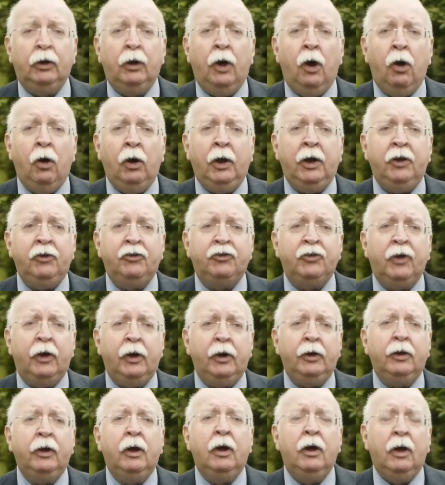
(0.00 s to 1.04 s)
holy
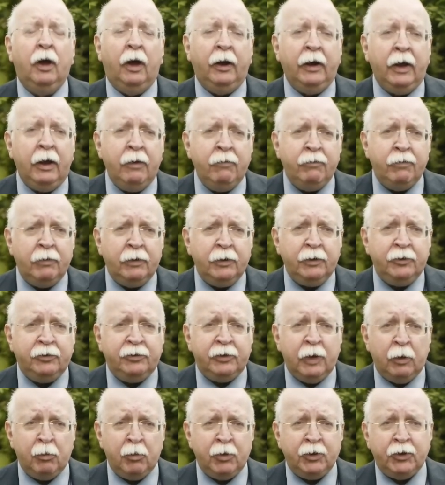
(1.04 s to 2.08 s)
site and every
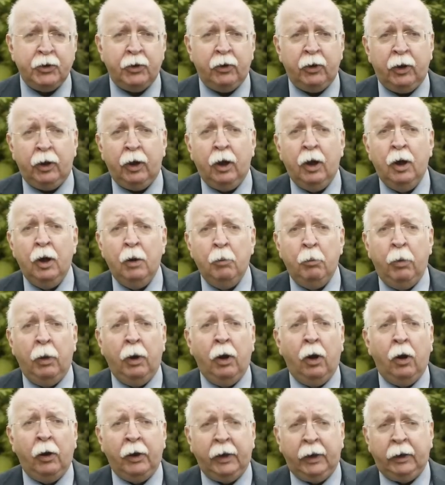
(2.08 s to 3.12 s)
cemetery
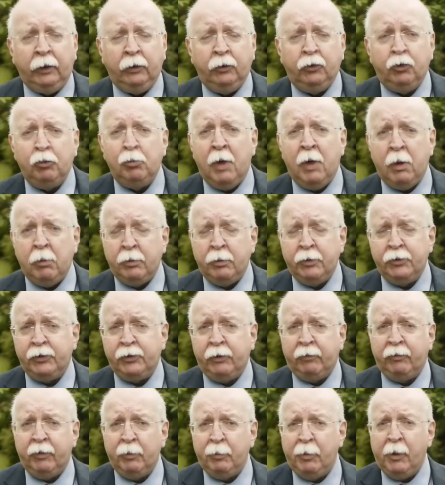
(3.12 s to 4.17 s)
belonging to members
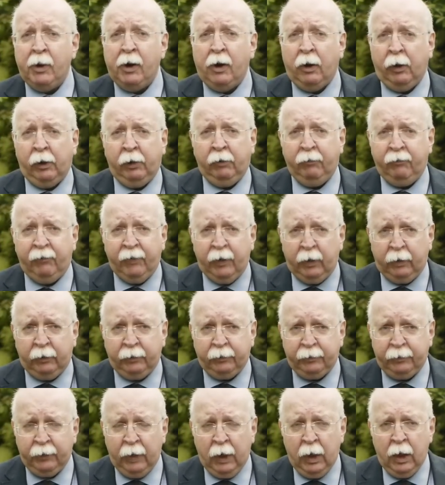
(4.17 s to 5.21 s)
of the Baha'i
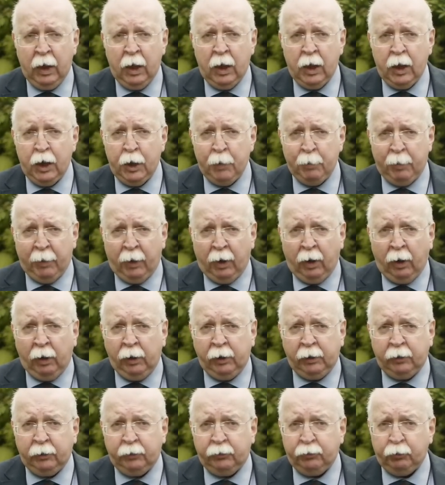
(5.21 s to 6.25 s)
faith. The
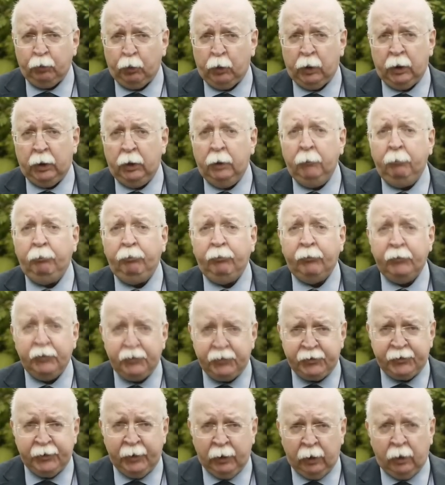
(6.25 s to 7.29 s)
Baha'is were, and
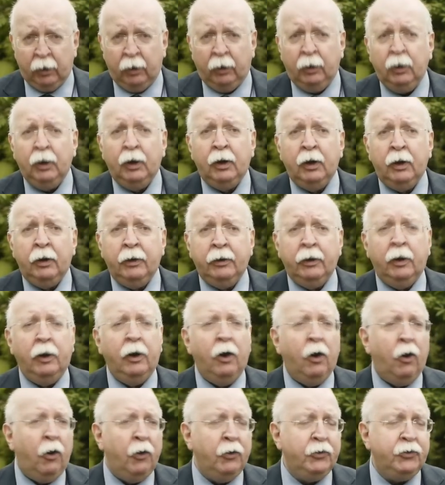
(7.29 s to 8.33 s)
still are, the
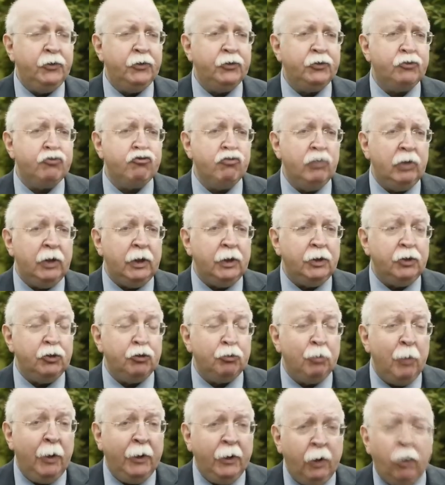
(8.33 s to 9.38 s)
largest
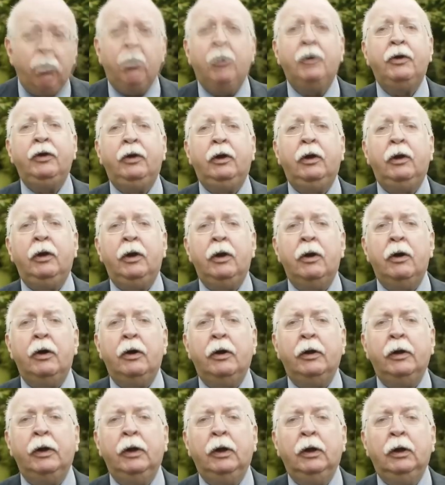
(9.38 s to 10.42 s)
religious minority in
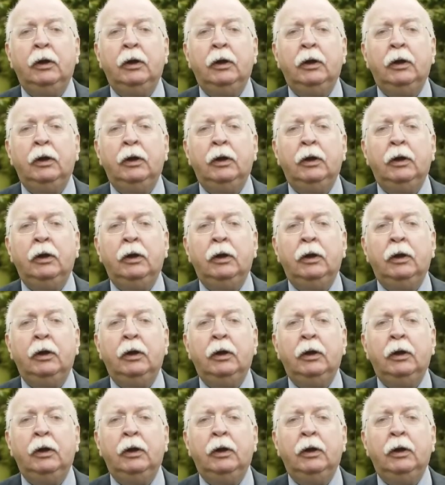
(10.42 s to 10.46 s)
Iran,